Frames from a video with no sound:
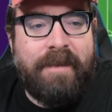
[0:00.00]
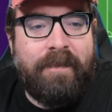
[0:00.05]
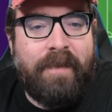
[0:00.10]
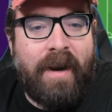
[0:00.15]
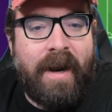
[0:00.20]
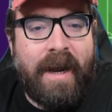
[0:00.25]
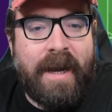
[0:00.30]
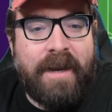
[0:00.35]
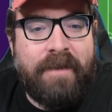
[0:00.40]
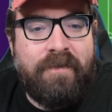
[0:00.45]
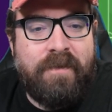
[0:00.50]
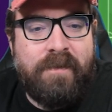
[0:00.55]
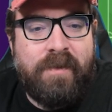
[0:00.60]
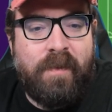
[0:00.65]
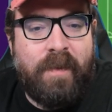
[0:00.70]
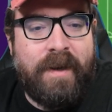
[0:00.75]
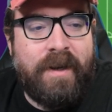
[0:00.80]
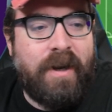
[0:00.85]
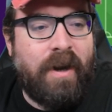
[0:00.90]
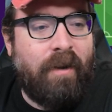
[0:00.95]
him play, for him
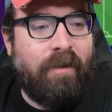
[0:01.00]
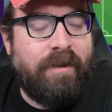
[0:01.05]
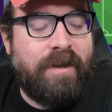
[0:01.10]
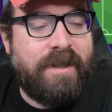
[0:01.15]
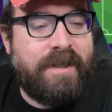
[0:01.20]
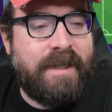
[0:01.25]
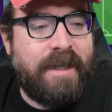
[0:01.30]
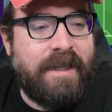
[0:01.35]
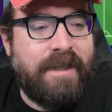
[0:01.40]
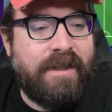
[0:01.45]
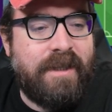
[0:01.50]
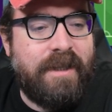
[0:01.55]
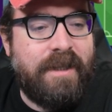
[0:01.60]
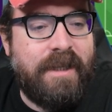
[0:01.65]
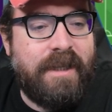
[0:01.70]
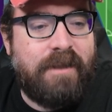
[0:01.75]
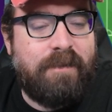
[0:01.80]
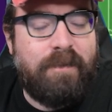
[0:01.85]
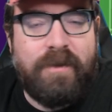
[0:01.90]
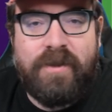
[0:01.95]
to win goal of the season,
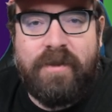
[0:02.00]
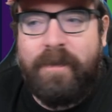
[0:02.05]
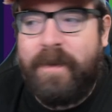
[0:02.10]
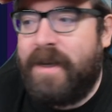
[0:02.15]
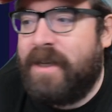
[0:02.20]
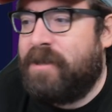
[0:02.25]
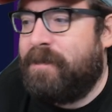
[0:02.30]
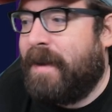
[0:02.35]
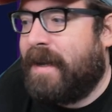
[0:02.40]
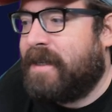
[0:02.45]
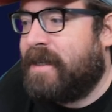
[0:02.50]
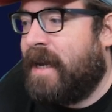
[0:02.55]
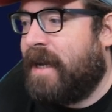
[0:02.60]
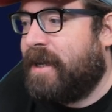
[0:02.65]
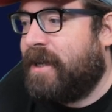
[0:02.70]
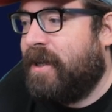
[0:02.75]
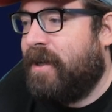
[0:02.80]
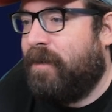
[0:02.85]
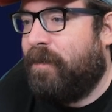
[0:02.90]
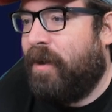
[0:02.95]
this must have been a
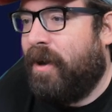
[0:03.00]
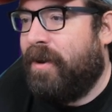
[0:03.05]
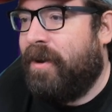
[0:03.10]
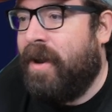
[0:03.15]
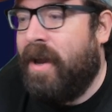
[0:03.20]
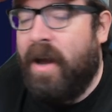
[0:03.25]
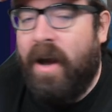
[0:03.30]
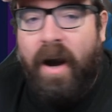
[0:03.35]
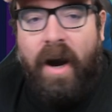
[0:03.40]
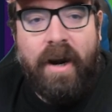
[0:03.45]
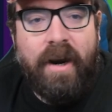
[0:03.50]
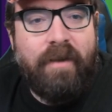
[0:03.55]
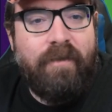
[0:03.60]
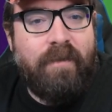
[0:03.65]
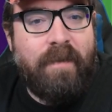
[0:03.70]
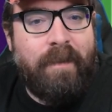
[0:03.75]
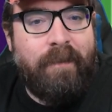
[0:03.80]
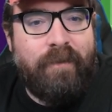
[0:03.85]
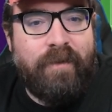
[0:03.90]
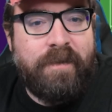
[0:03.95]
spectacular one. I don't
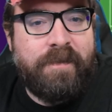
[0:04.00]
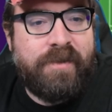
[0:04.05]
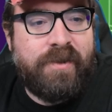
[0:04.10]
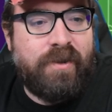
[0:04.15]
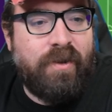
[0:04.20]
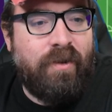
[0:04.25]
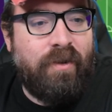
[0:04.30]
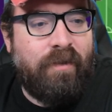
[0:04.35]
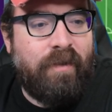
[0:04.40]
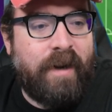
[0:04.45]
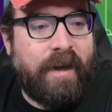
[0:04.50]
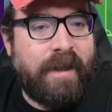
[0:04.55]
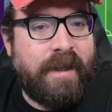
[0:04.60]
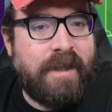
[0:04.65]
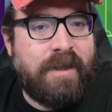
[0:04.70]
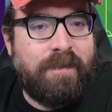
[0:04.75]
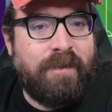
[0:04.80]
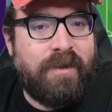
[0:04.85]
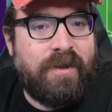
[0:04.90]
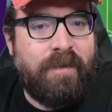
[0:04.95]
remember him scoring.
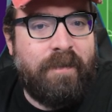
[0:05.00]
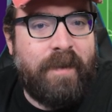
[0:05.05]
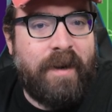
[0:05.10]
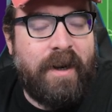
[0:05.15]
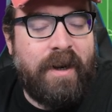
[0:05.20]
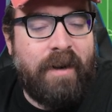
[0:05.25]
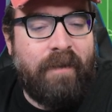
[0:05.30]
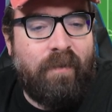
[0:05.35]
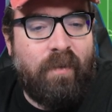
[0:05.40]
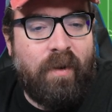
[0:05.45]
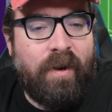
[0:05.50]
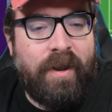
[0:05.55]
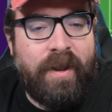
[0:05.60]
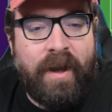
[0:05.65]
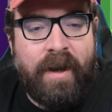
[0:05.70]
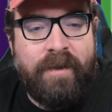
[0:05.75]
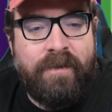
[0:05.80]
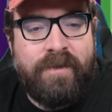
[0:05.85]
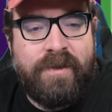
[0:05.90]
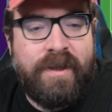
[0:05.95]
This must have been another one of
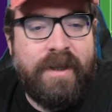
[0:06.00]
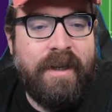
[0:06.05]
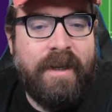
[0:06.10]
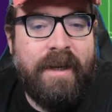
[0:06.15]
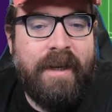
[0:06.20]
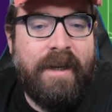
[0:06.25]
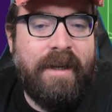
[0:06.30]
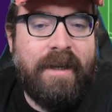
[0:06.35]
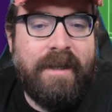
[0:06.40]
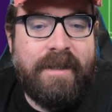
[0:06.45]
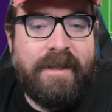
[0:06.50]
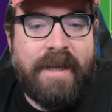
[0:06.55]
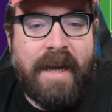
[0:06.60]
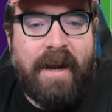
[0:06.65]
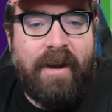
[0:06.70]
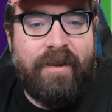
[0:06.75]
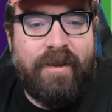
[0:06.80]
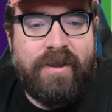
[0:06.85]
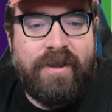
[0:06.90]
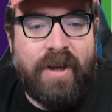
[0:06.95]
those
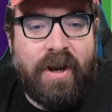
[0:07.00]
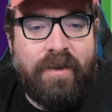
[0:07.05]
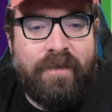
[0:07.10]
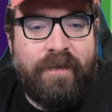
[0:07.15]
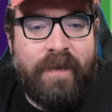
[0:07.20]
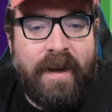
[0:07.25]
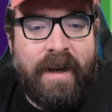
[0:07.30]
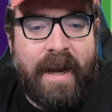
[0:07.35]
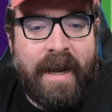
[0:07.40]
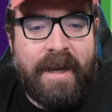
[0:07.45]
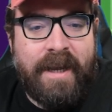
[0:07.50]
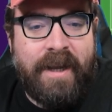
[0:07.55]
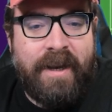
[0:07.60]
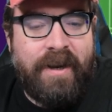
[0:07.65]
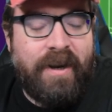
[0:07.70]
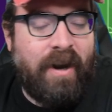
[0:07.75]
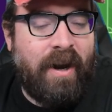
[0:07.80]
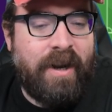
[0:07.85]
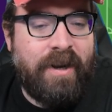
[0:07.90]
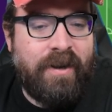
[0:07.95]
sat on the sofa late
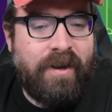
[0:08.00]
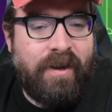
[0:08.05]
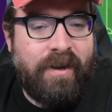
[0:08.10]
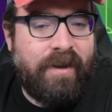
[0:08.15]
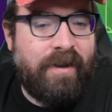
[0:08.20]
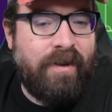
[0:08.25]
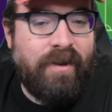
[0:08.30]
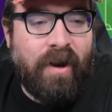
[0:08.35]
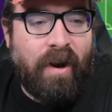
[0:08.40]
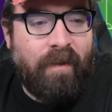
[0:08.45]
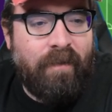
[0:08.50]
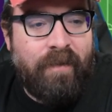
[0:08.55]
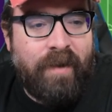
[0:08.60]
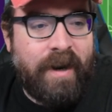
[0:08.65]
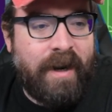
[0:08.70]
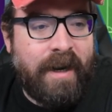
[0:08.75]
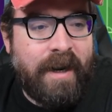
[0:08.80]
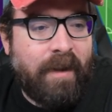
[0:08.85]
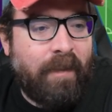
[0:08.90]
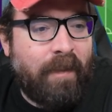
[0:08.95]
at night, not really